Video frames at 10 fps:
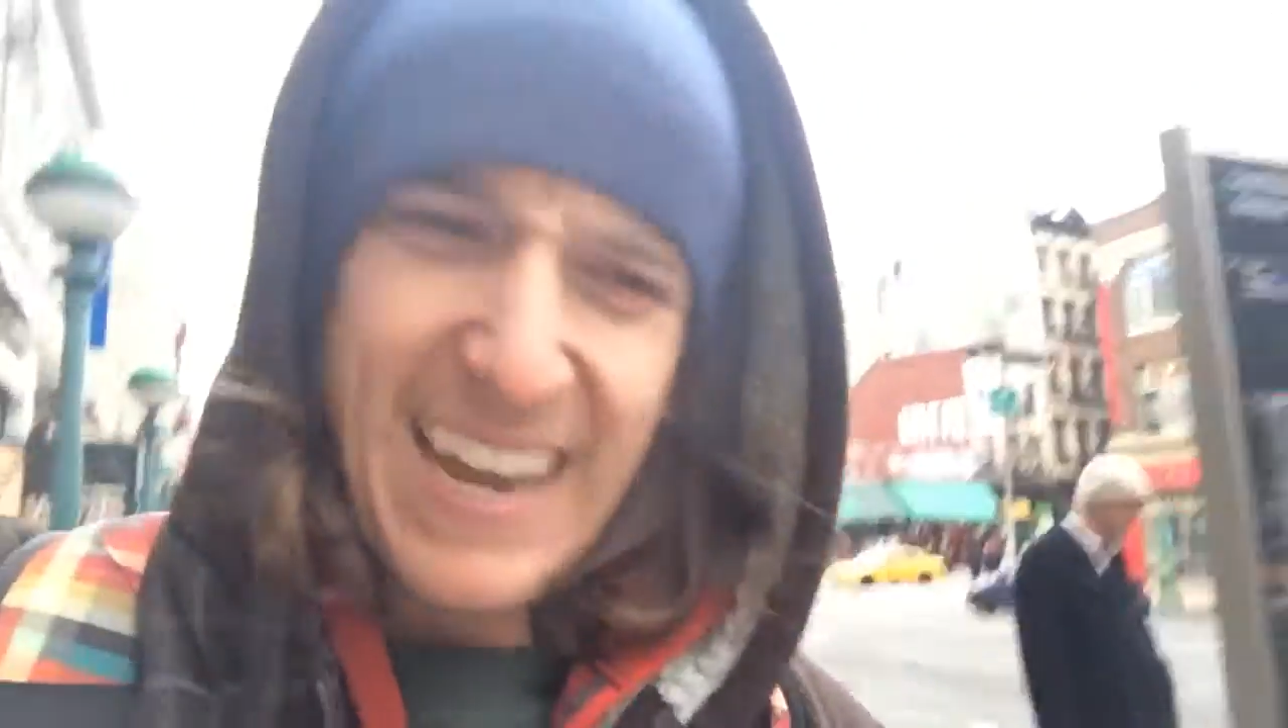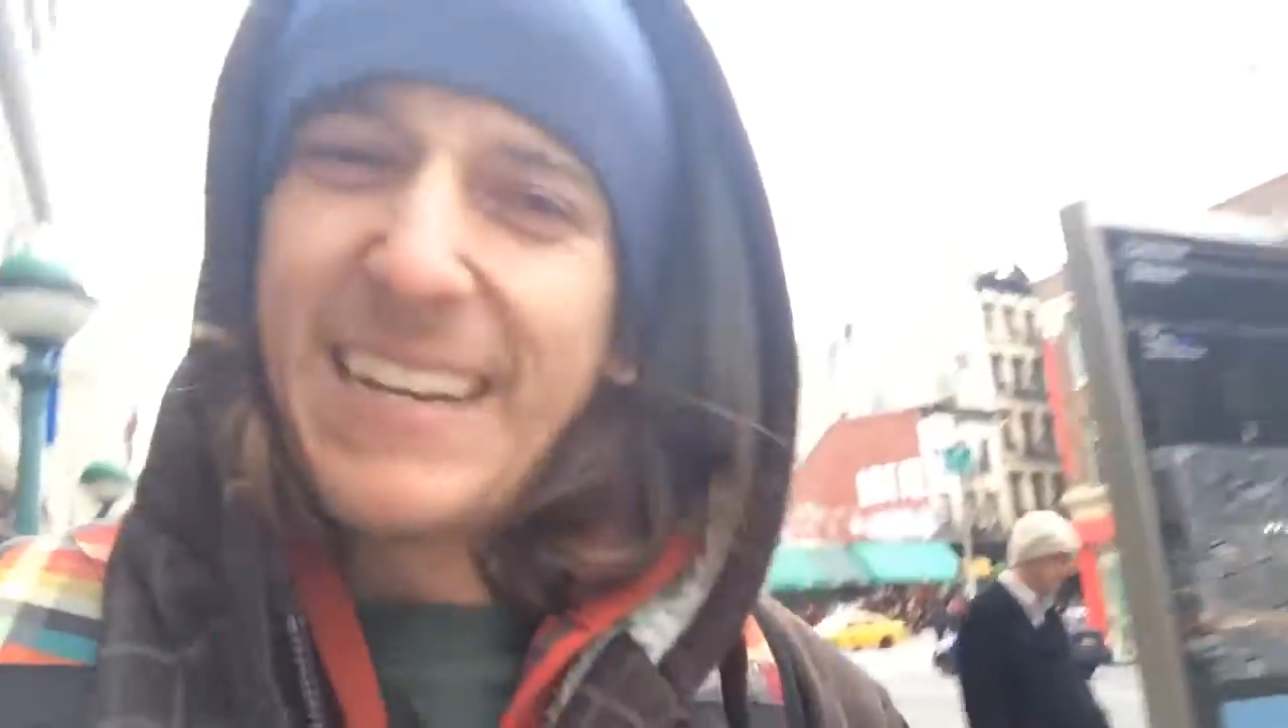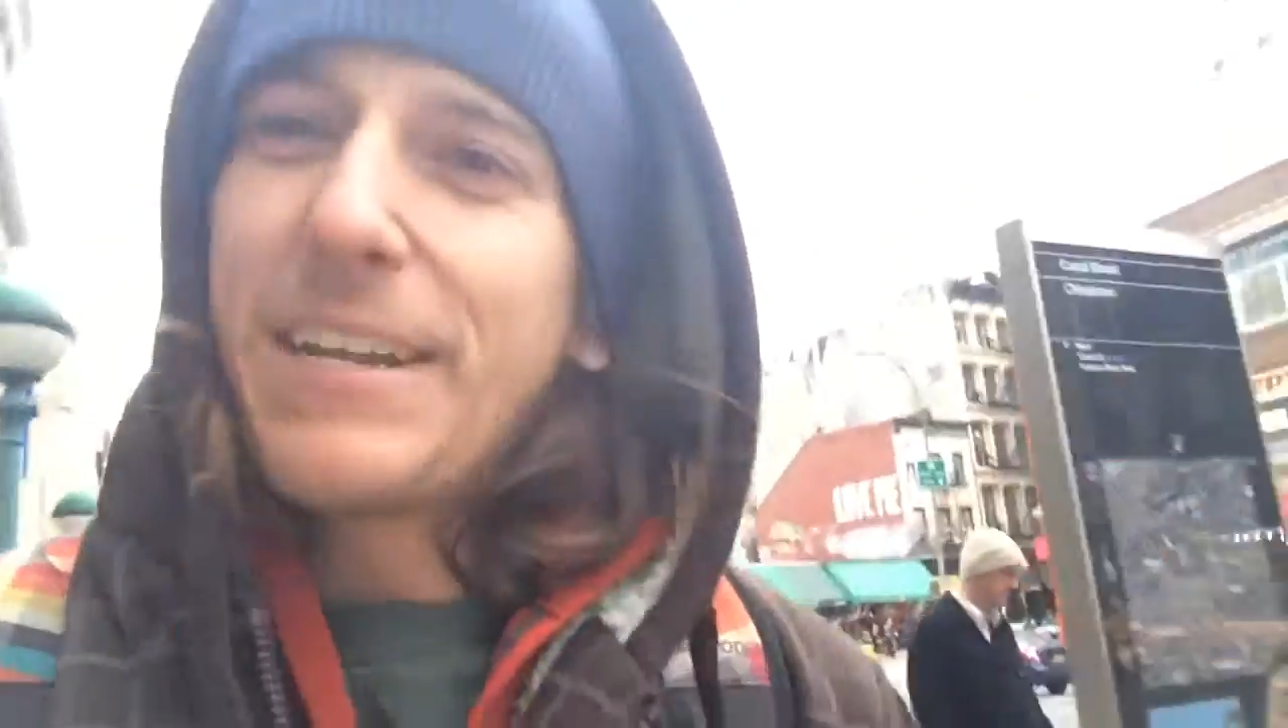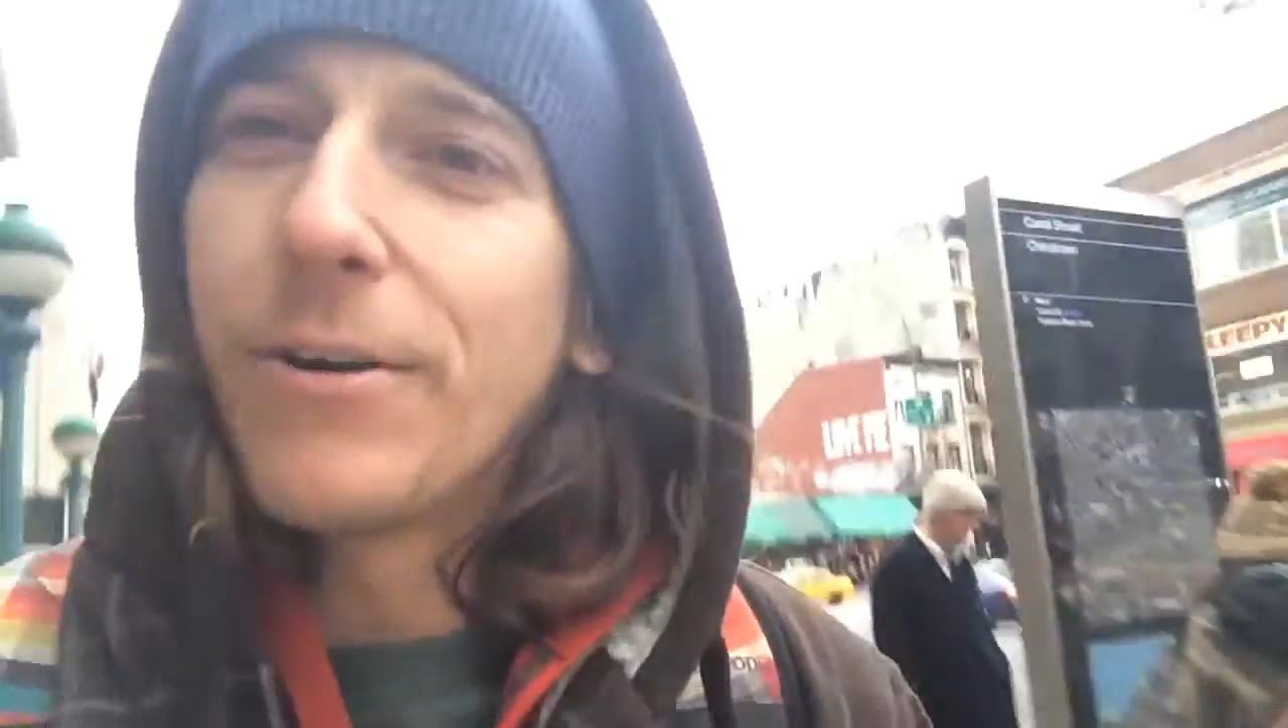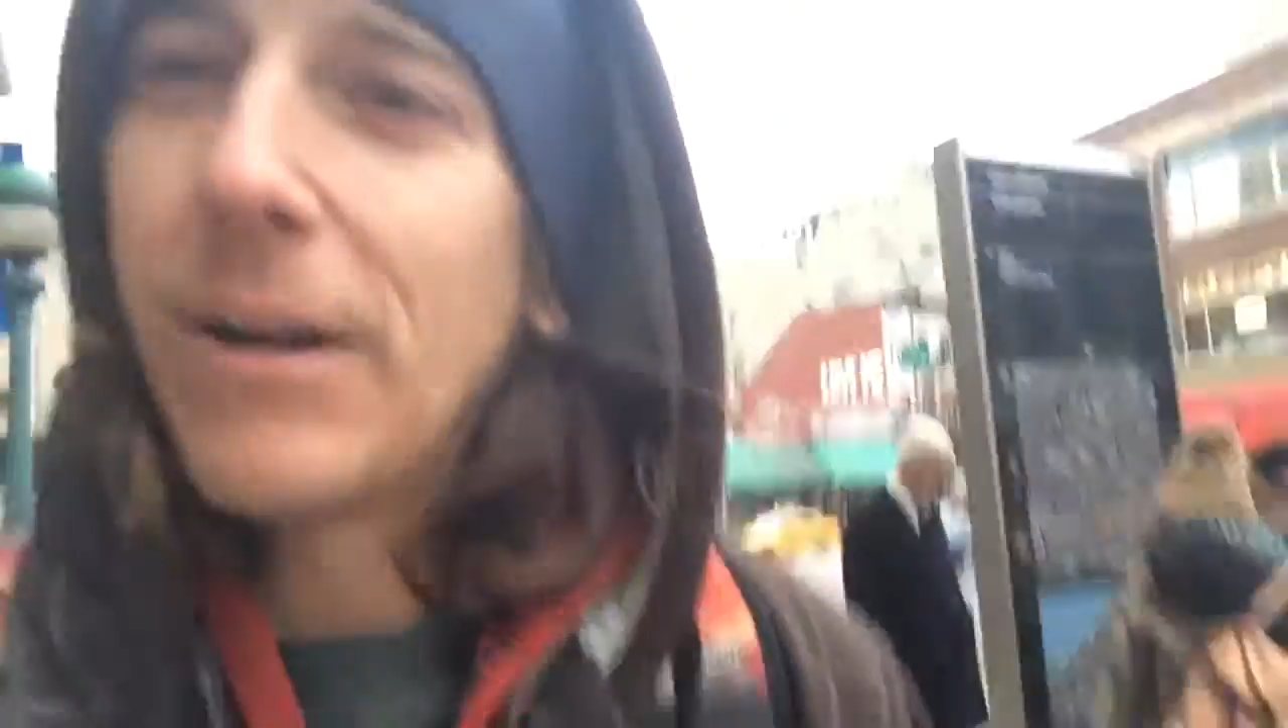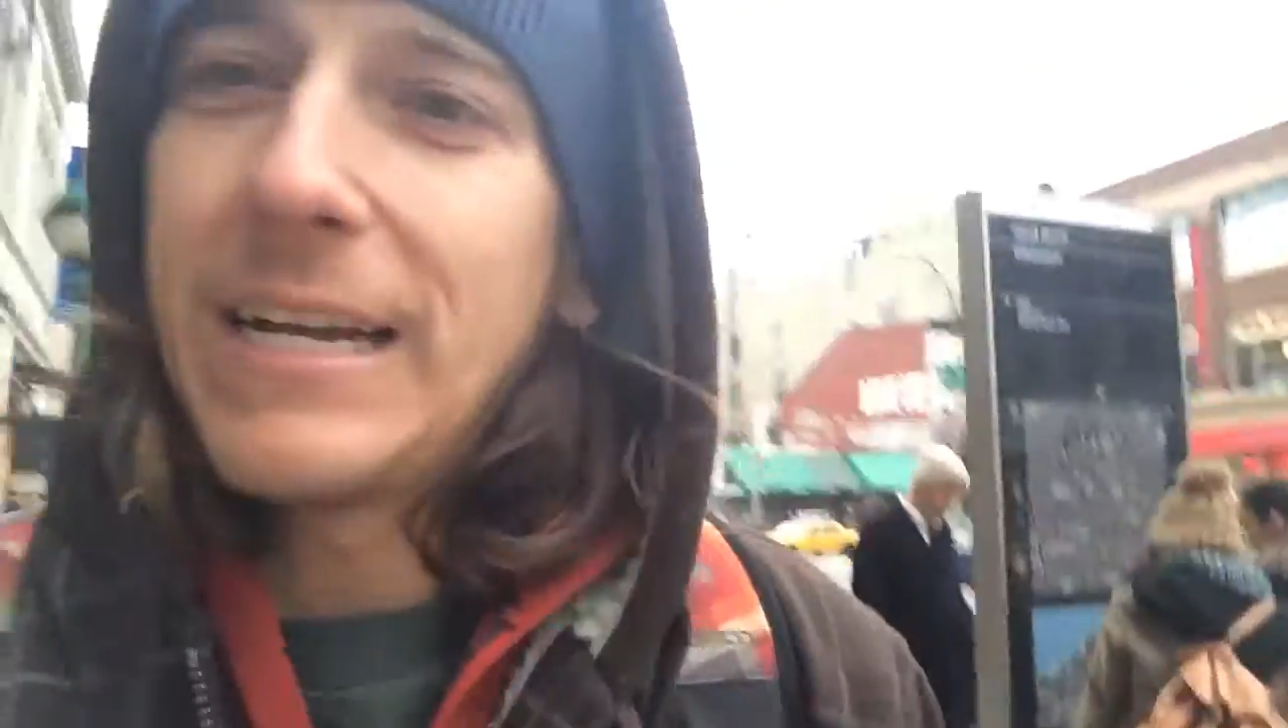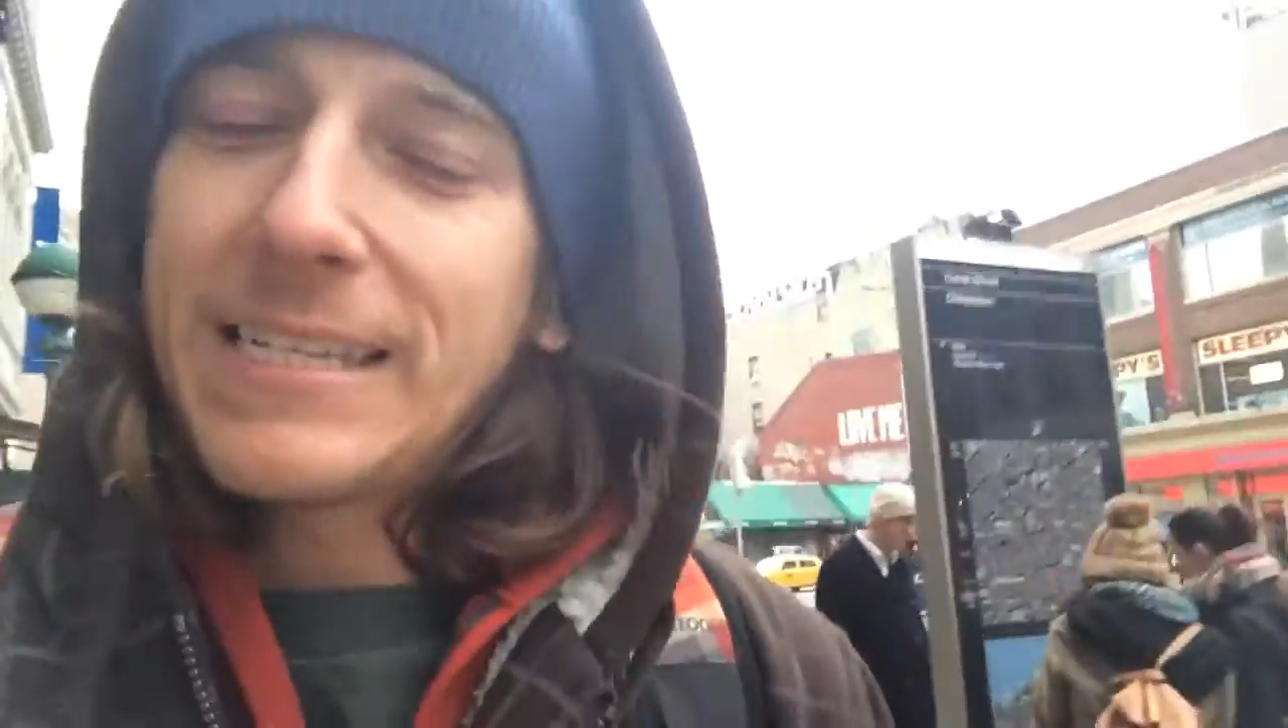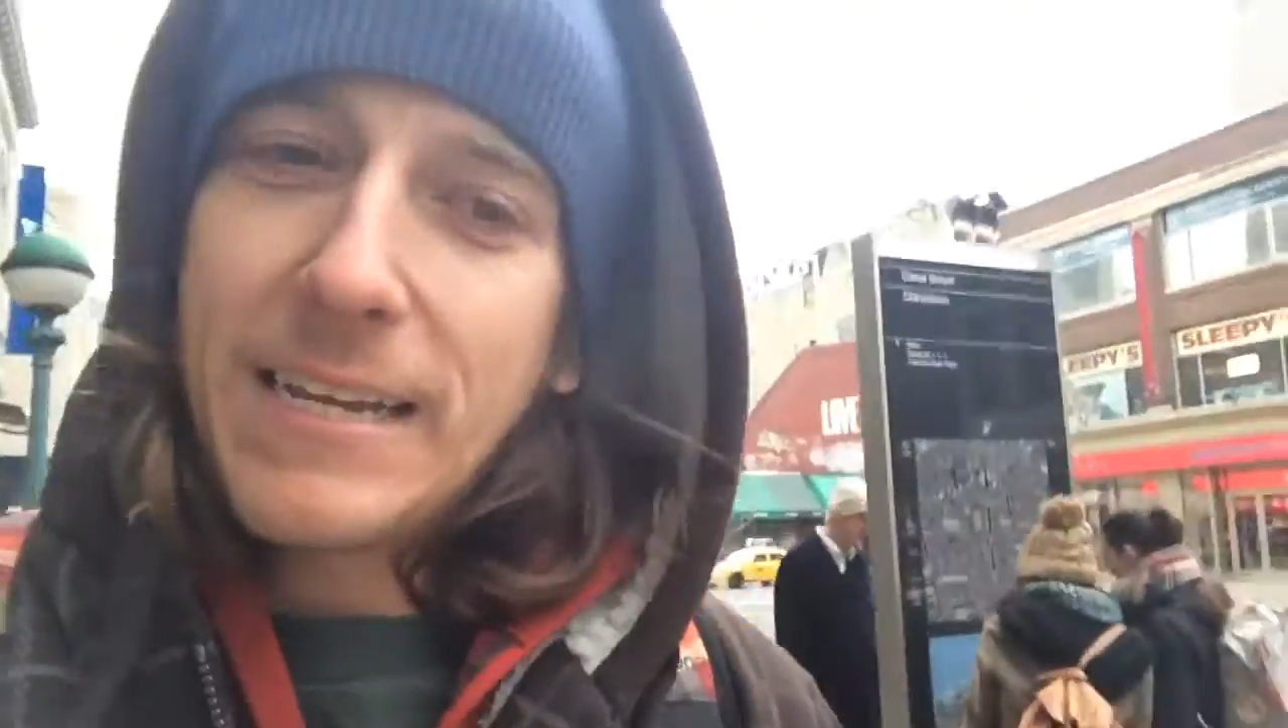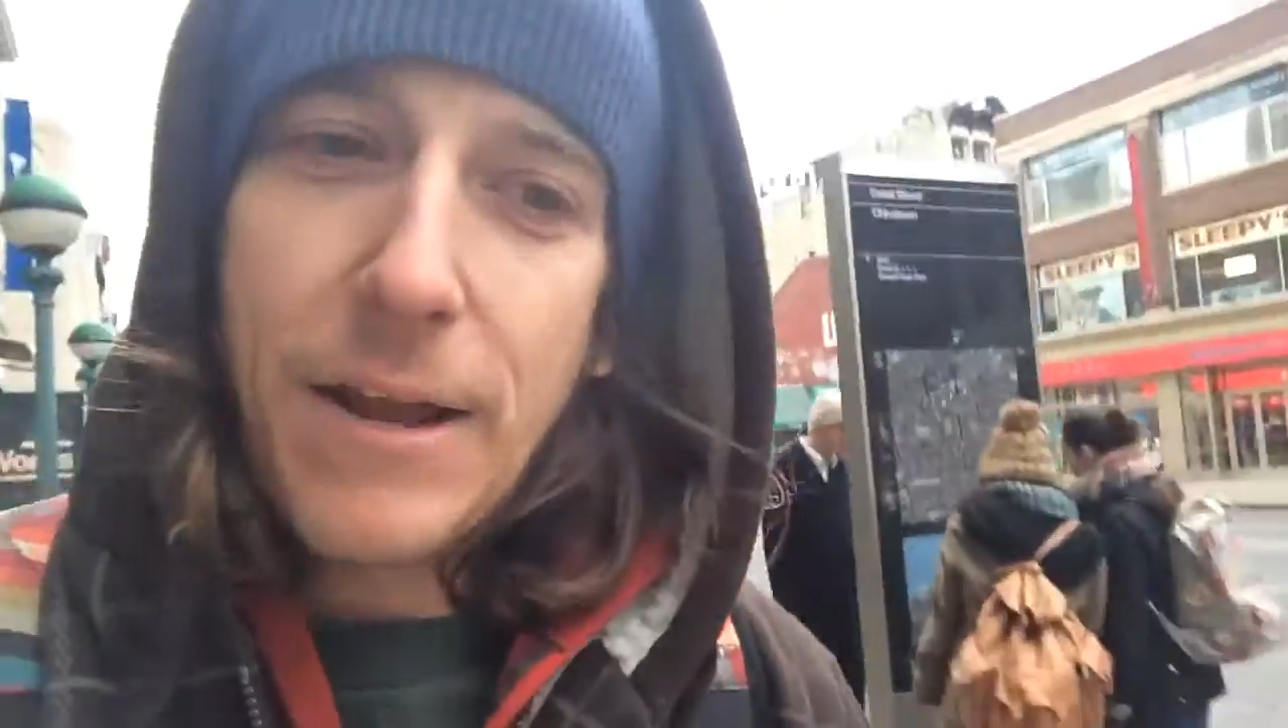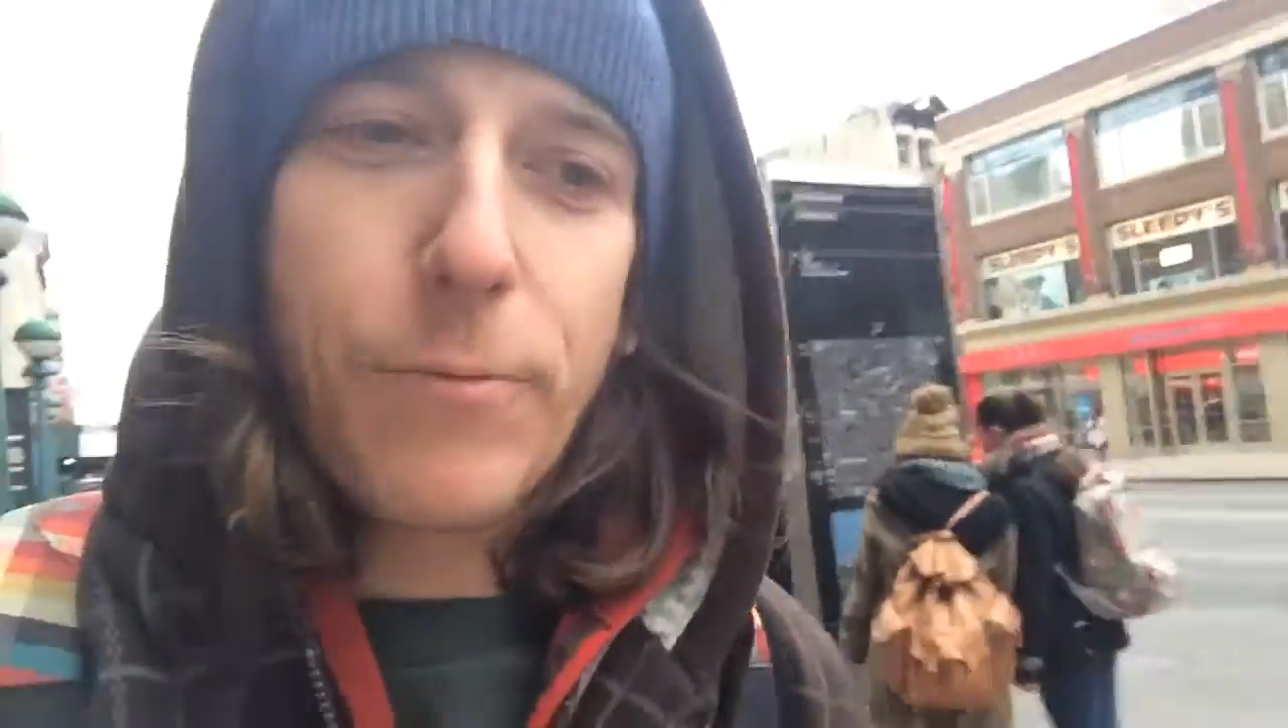And you know what I
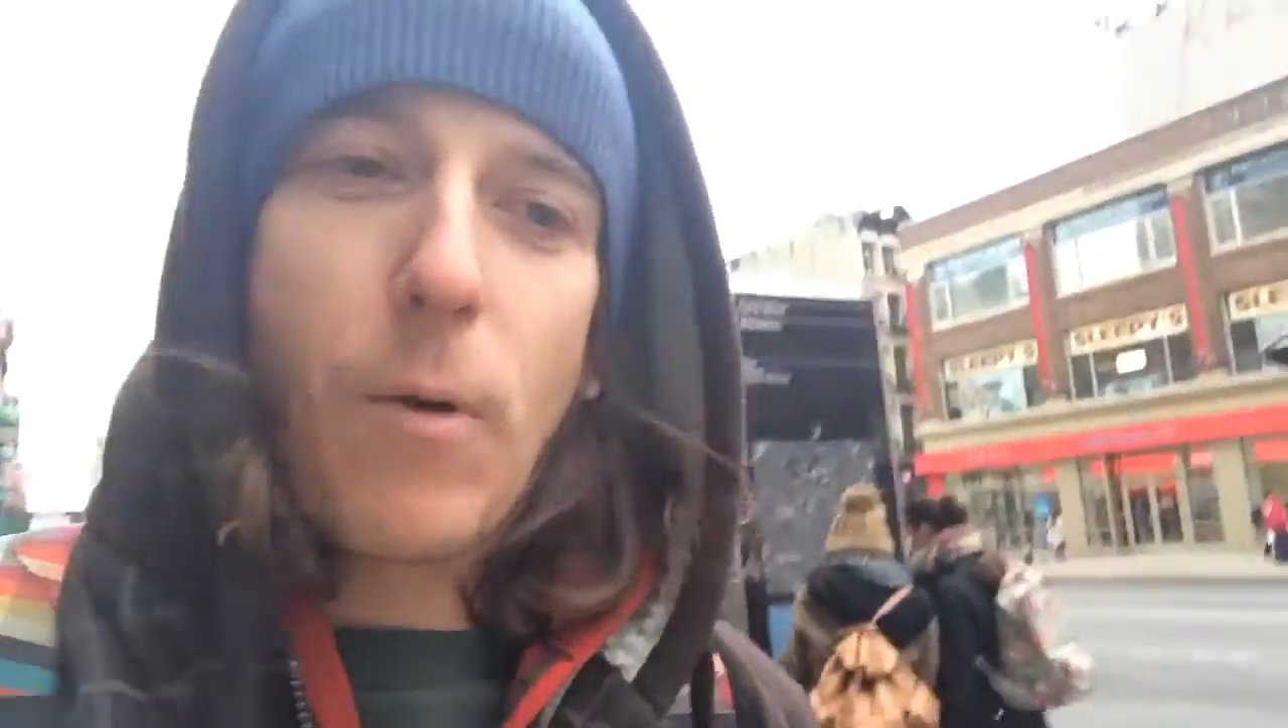said?